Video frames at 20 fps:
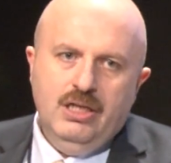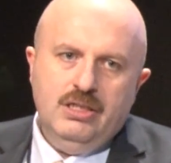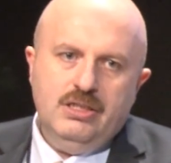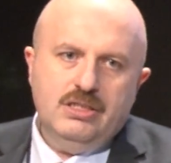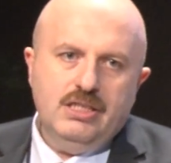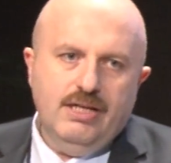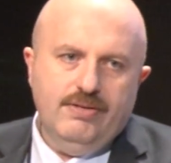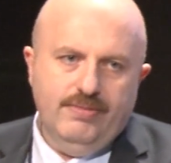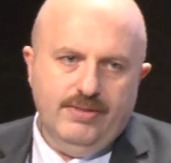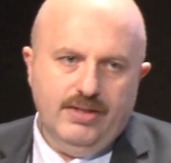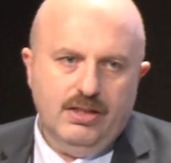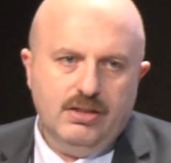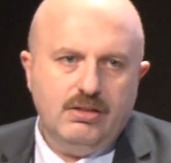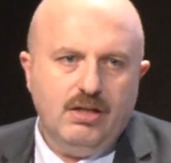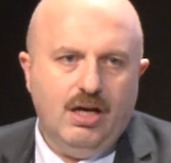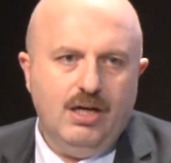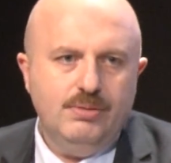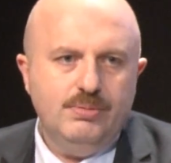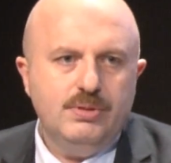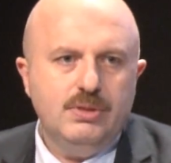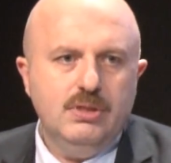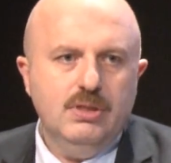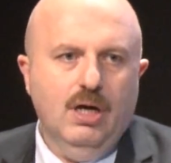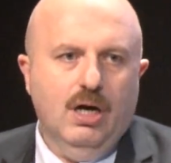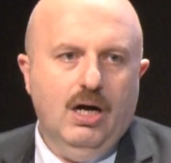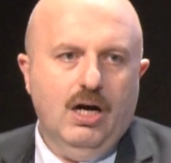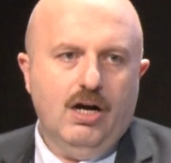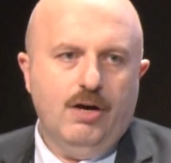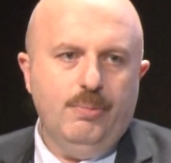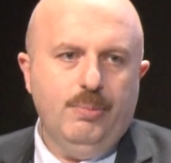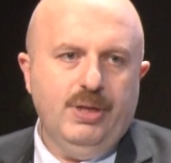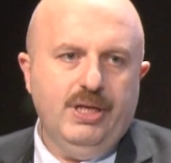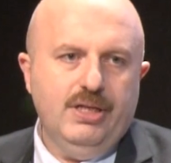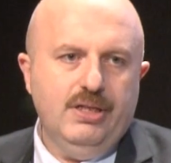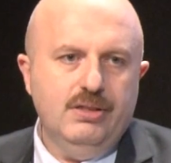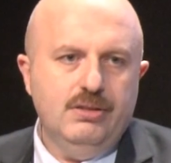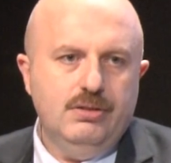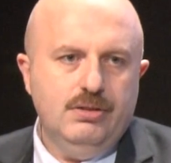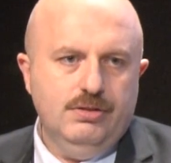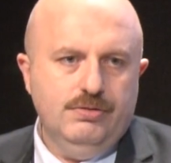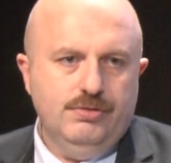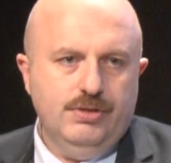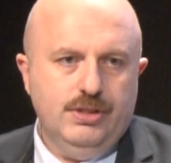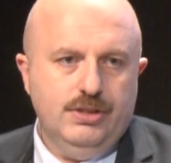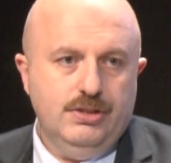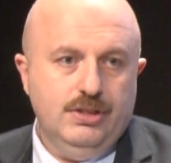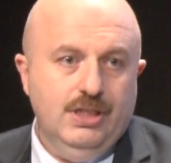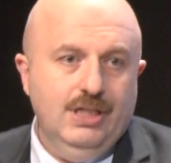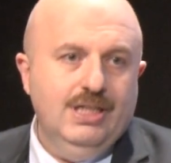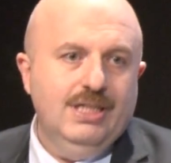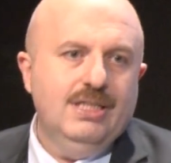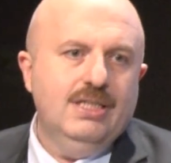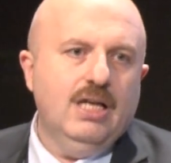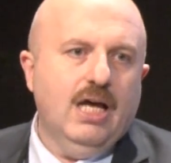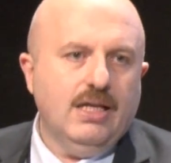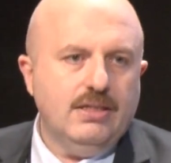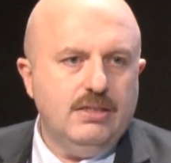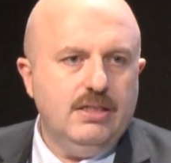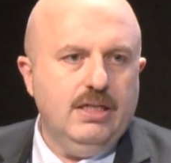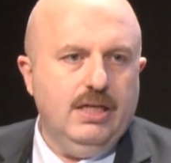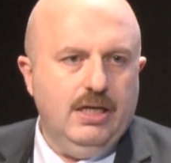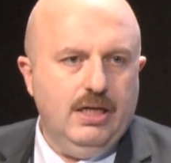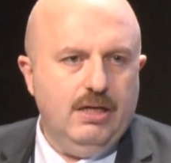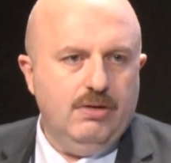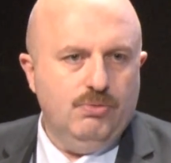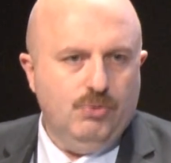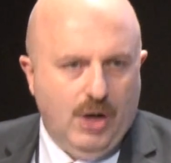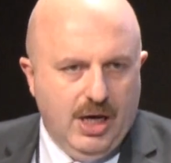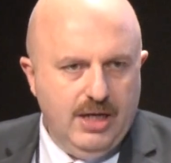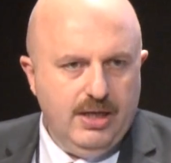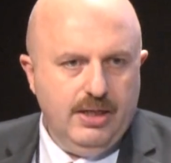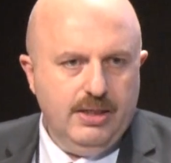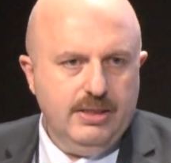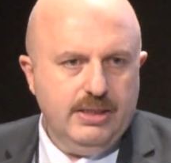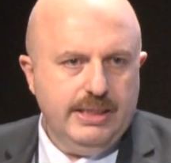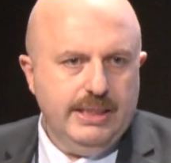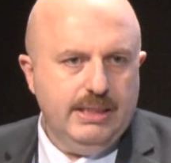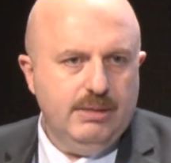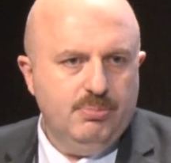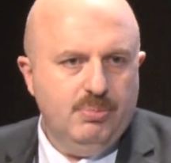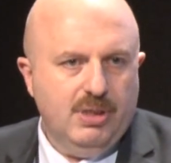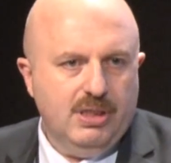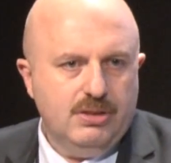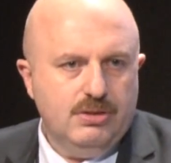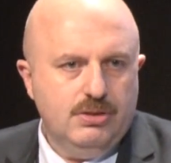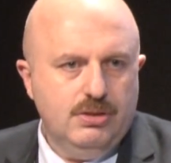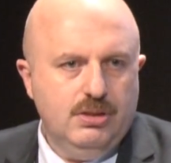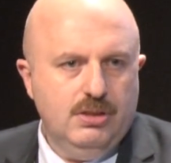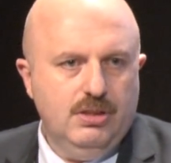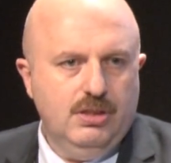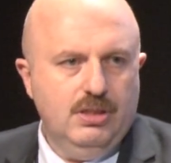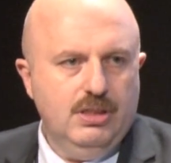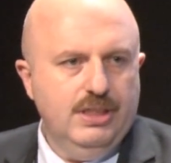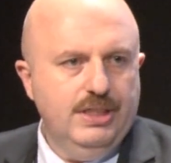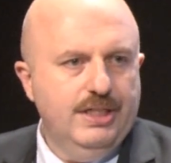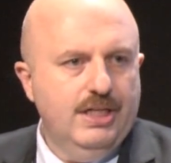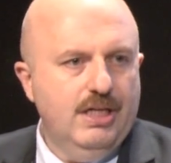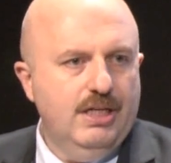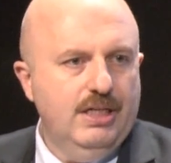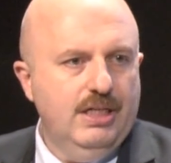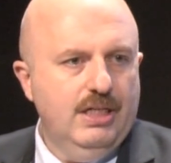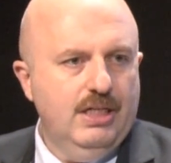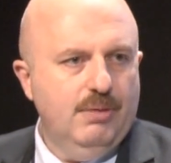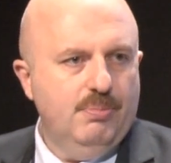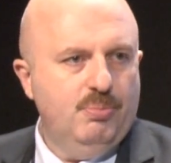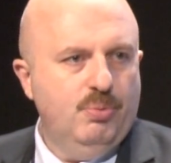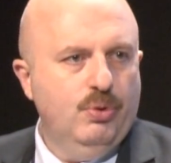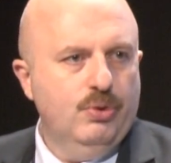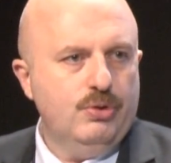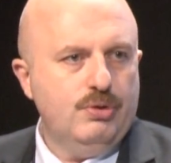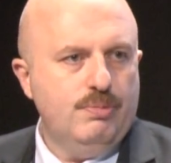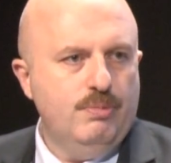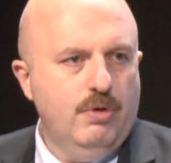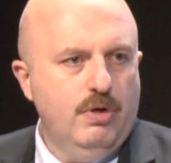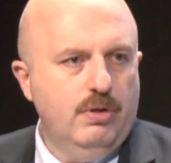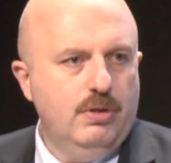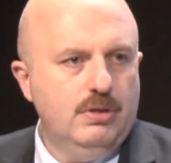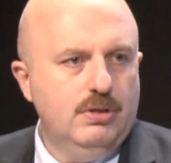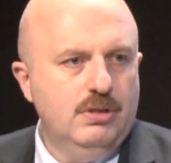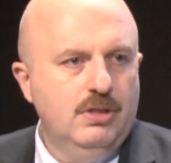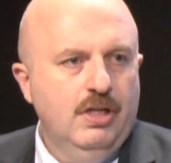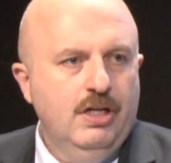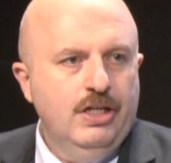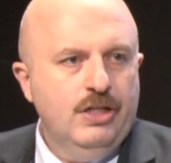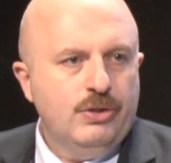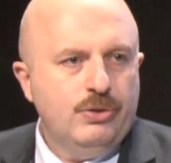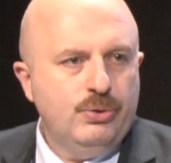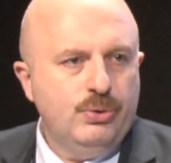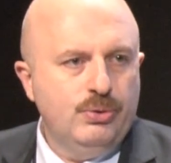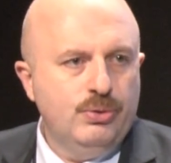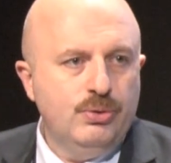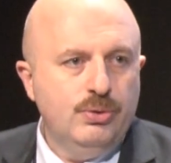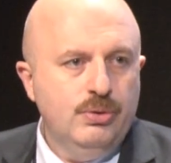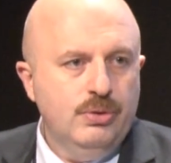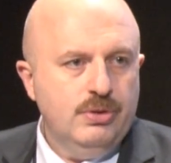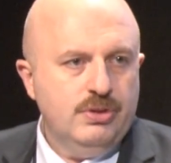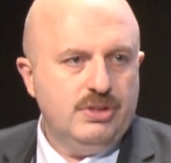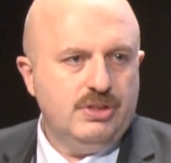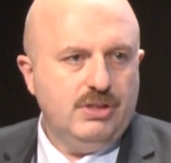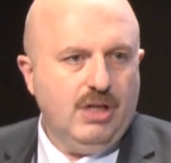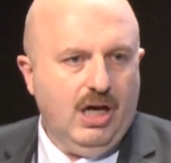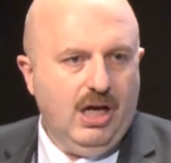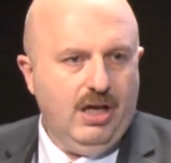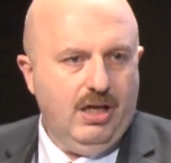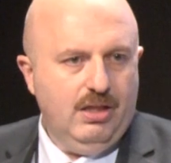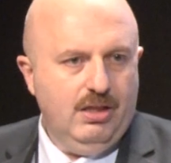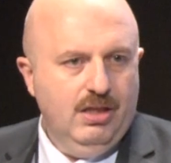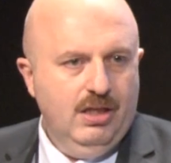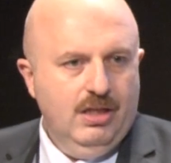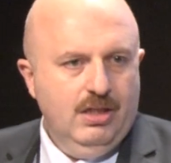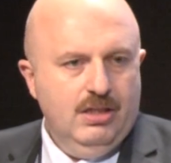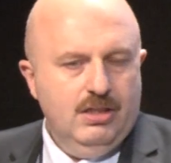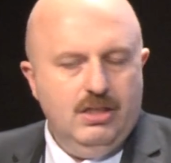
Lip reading: Several times the army intervened, not violently, but in a postmodern coup style.